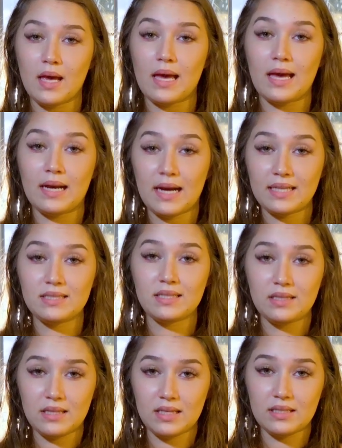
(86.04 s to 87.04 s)
And I
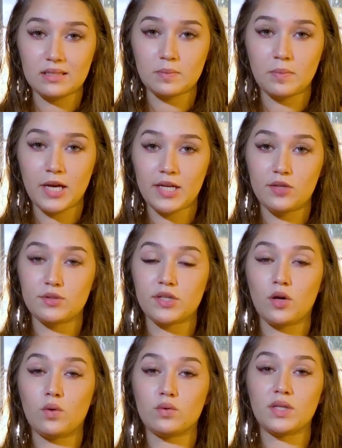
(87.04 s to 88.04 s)
did this by
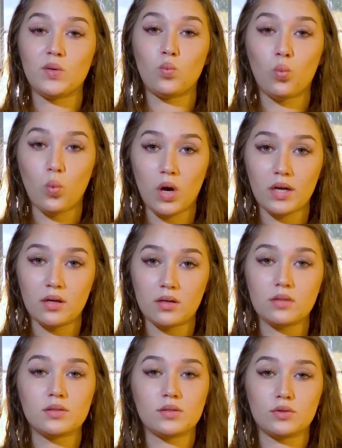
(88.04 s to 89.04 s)
using only
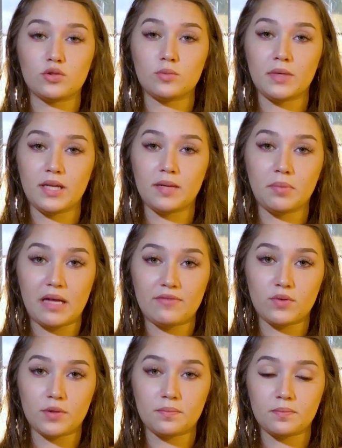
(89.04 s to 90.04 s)
one social media
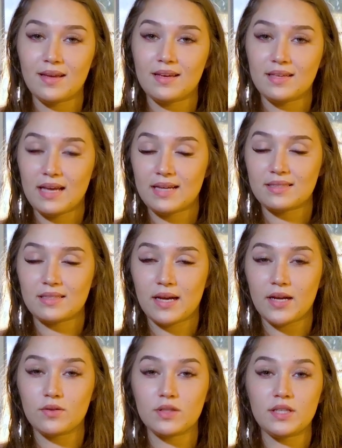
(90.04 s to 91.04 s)
platform. Yes,
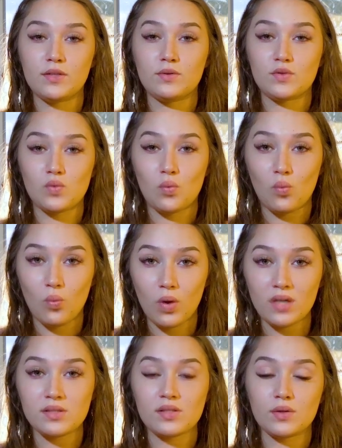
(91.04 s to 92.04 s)
I only used
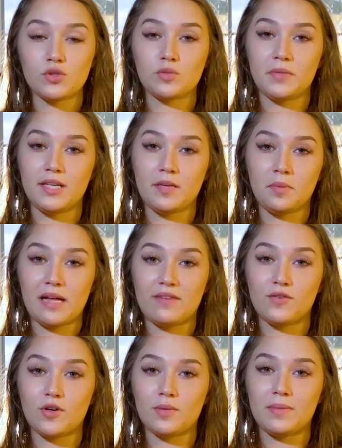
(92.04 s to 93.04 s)
one social media
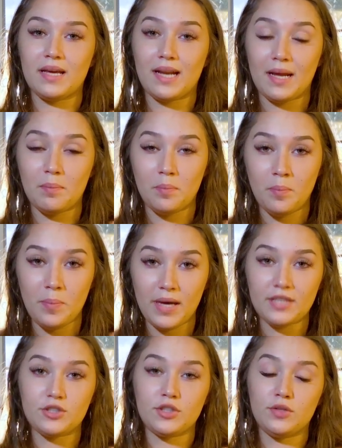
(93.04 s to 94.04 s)
platform, and I
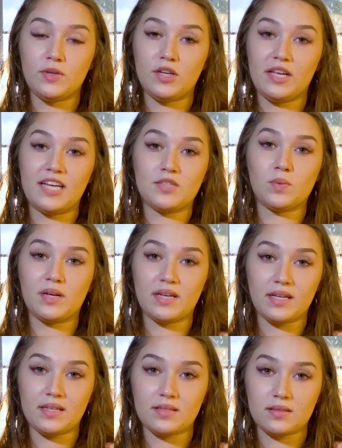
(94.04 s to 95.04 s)
bet you could guess what
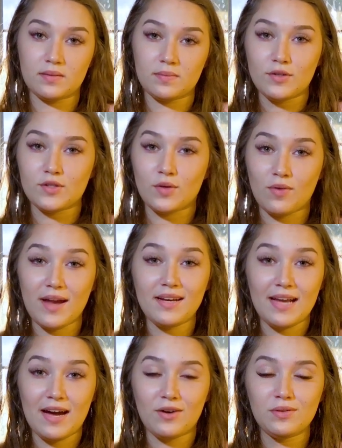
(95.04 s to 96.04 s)
it is. So right
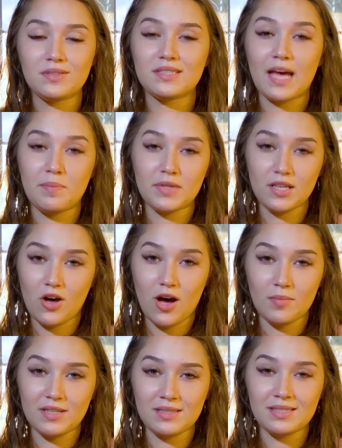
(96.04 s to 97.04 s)
now, type in the
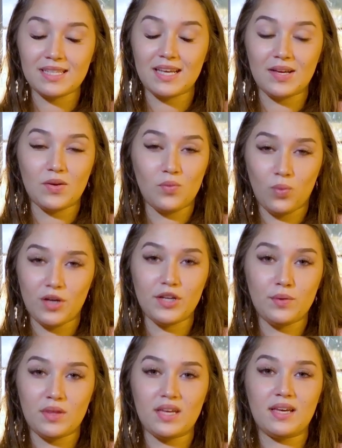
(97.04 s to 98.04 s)
comments what
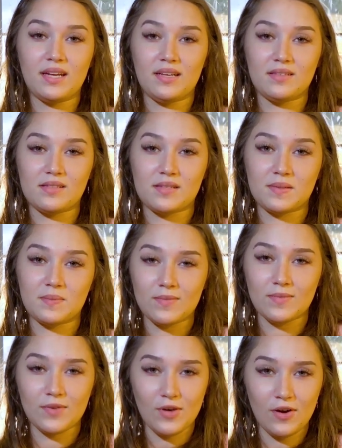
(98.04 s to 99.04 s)
you think it is.
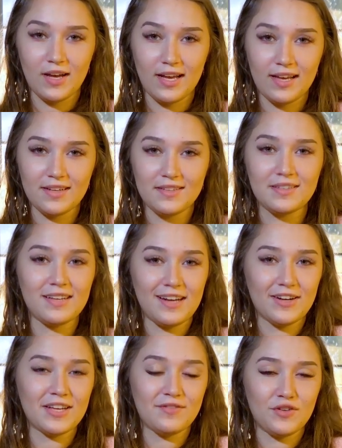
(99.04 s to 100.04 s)
Go ahead,
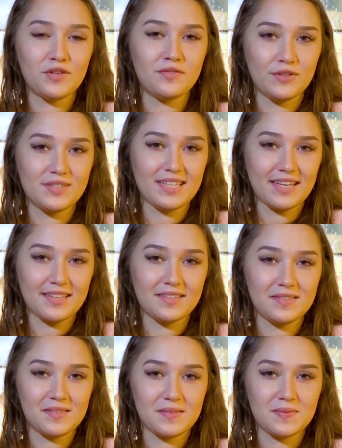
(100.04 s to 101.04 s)
I'll give you a few
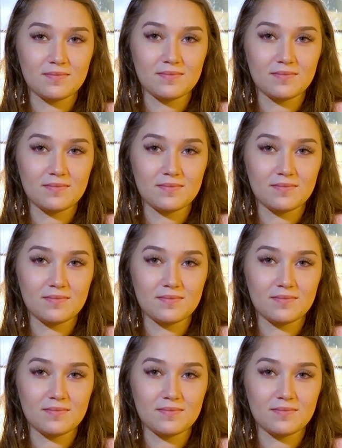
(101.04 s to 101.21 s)
seconds.